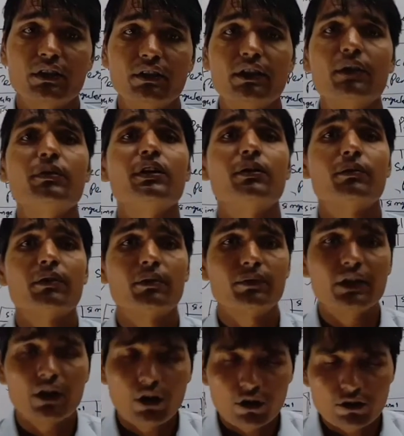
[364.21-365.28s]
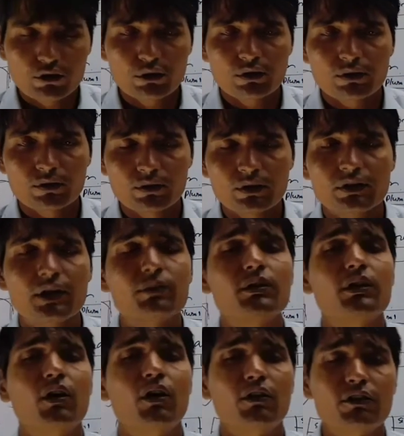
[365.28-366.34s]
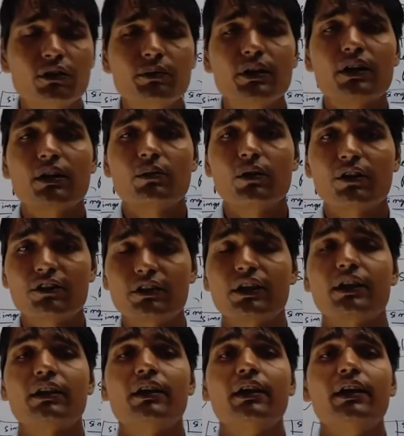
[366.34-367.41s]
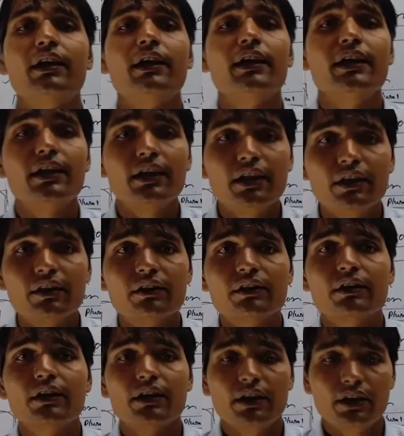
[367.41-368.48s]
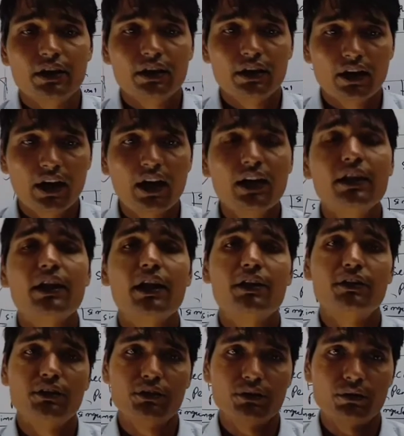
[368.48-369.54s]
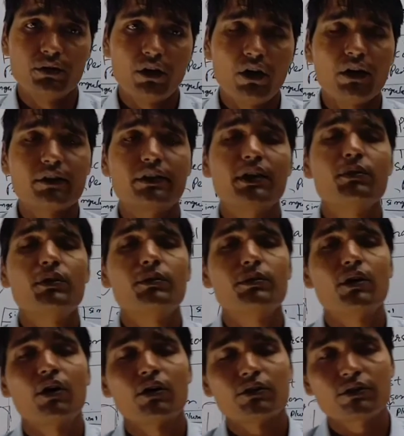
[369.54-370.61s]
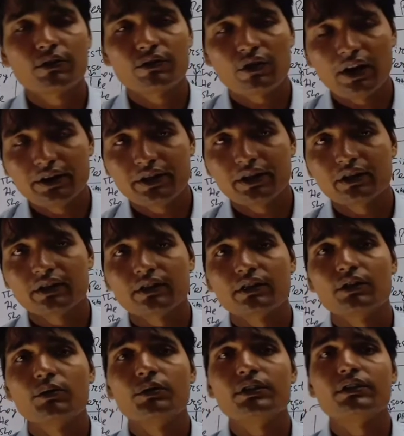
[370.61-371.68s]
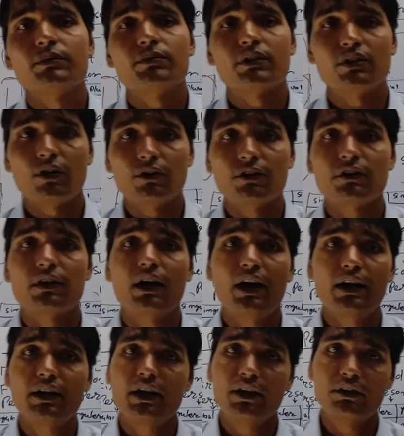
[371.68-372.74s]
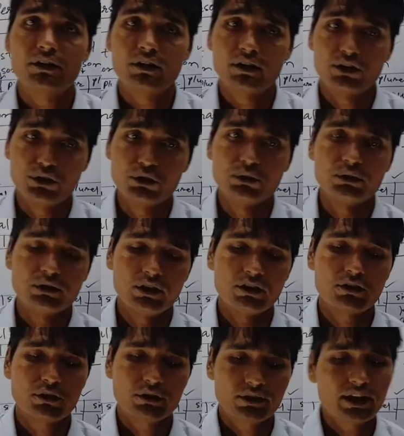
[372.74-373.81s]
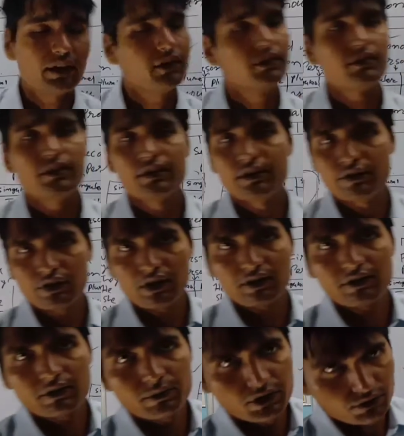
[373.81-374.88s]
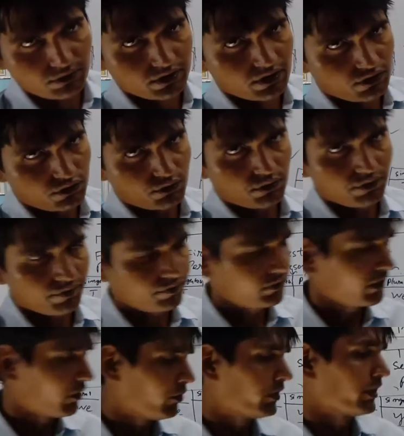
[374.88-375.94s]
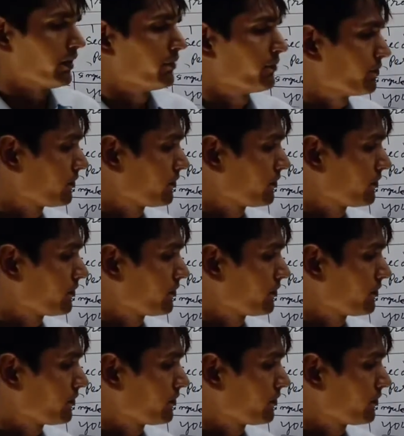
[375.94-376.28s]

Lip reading: They will also be conversing in I and you, or they will be also fighting with the pronouns I and you. So that is the difference between the two. Okay.